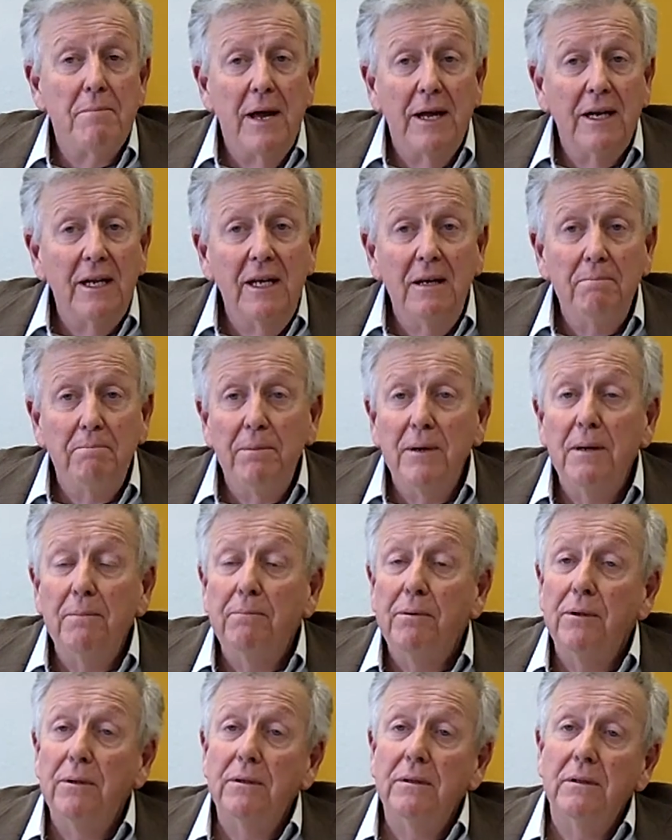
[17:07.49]
many
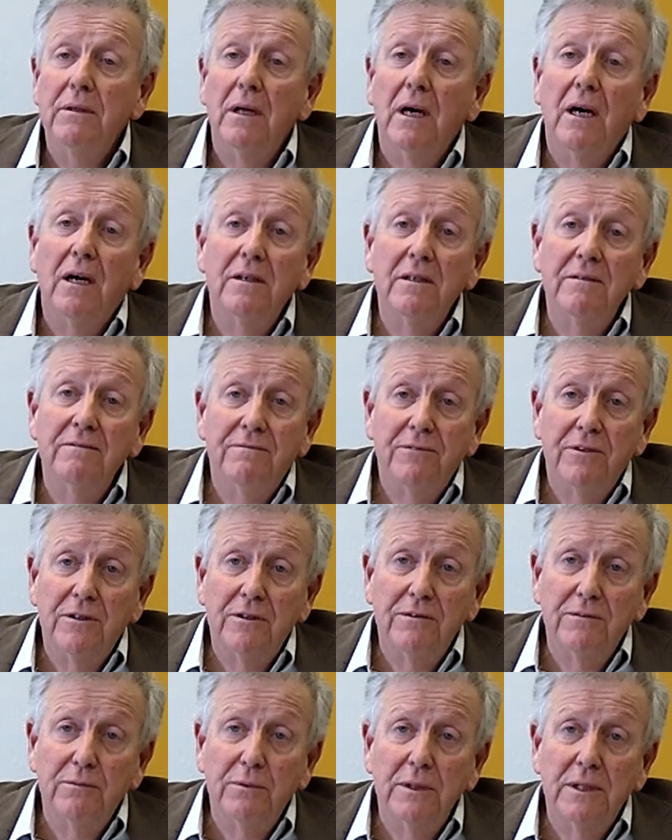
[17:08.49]
people are
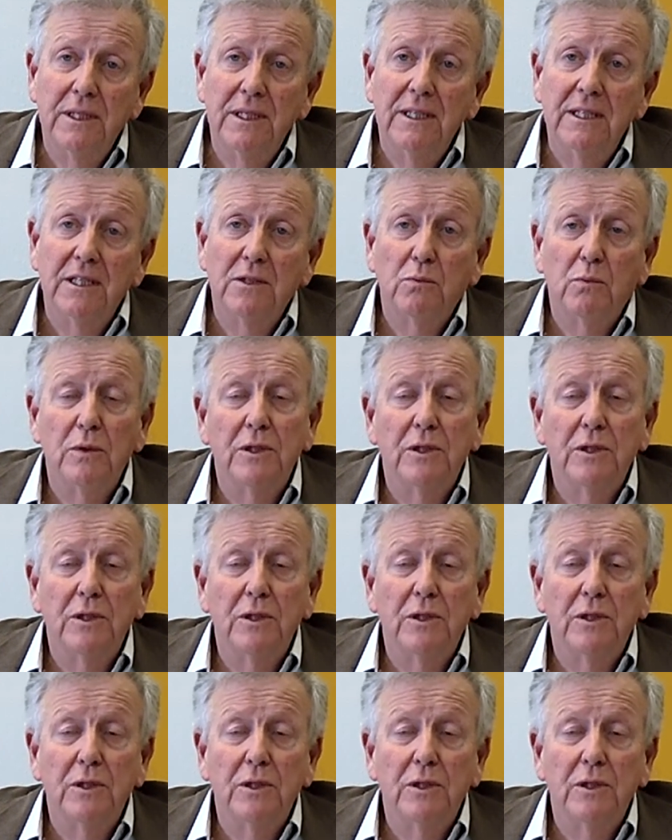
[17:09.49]
involved with this?